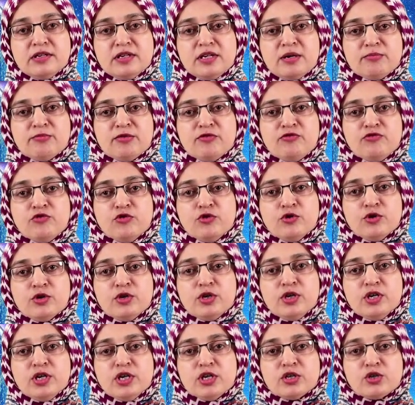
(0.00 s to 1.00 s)
Number 4,
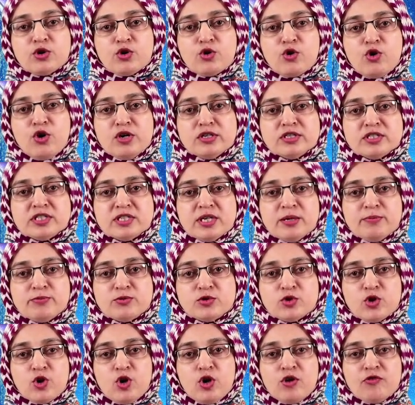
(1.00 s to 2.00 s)
the
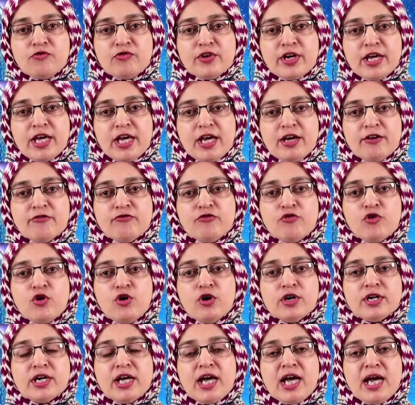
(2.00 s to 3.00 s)
concept of
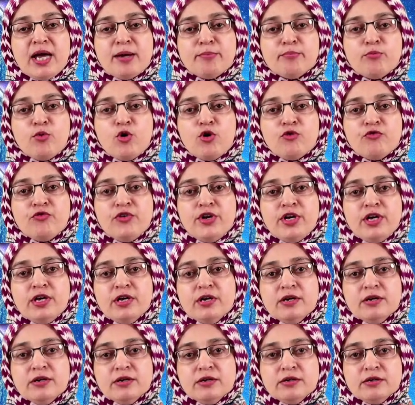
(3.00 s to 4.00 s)
Hayford and Bowie.
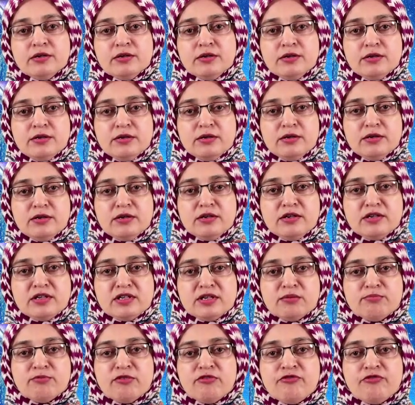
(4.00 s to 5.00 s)

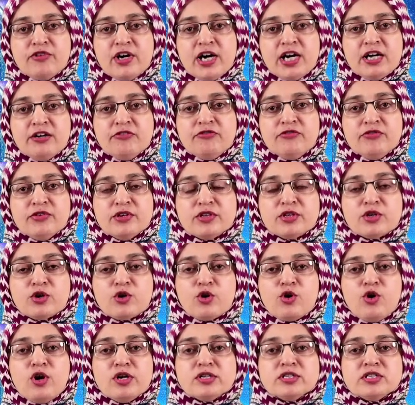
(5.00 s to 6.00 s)
Number 5, the
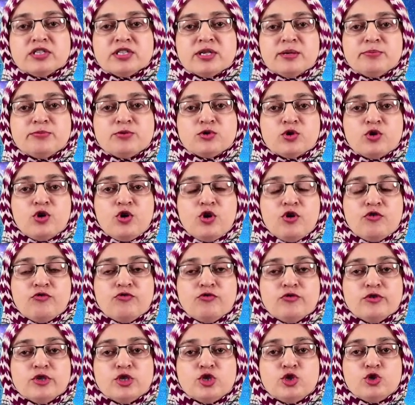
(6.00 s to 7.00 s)
concept of
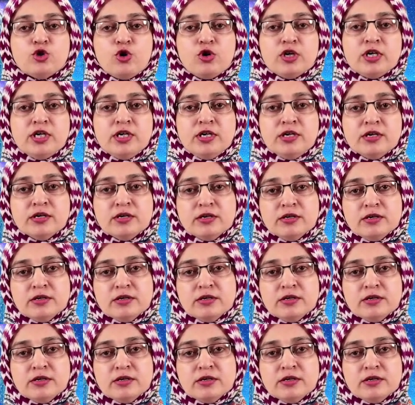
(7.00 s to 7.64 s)
Jolly.